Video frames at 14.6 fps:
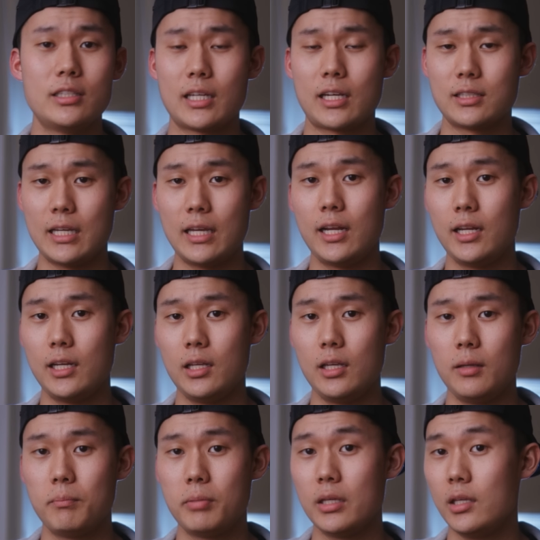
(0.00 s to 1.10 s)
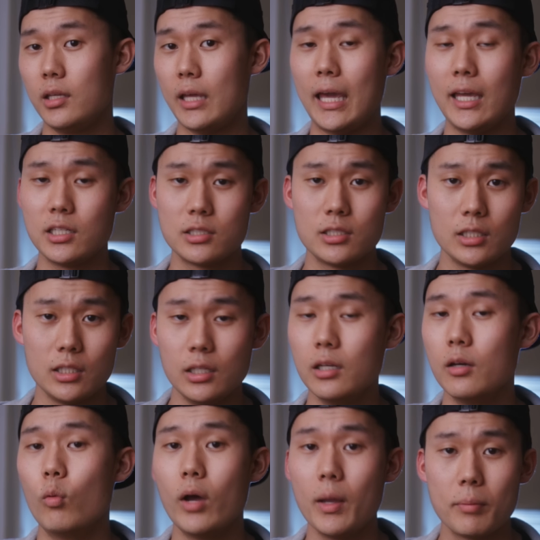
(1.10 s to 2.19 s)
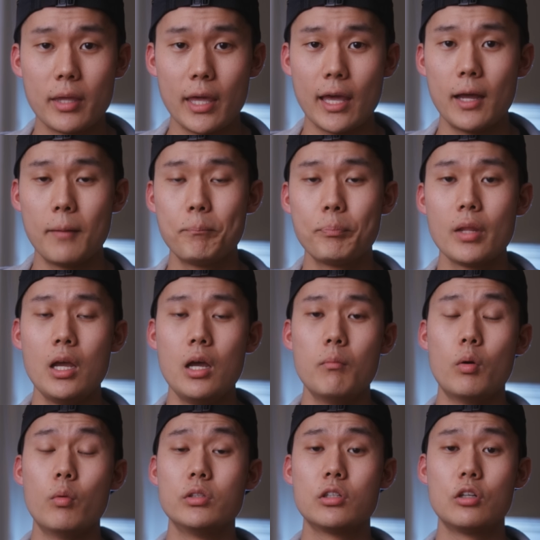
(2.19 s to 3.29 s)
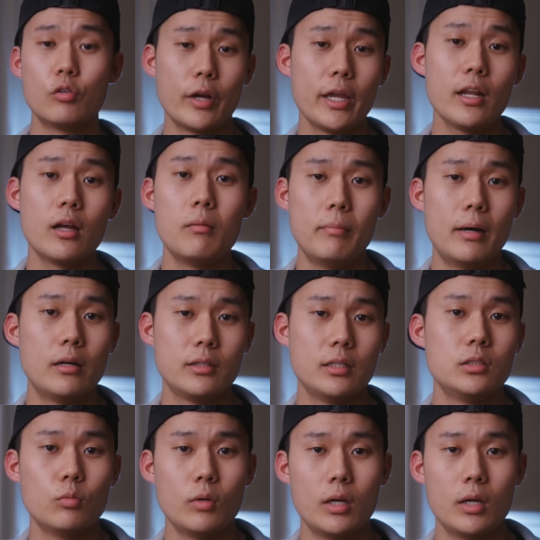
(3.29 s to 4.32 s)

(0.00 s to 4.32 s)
It's like a 1080p HD webcam. But what's great about this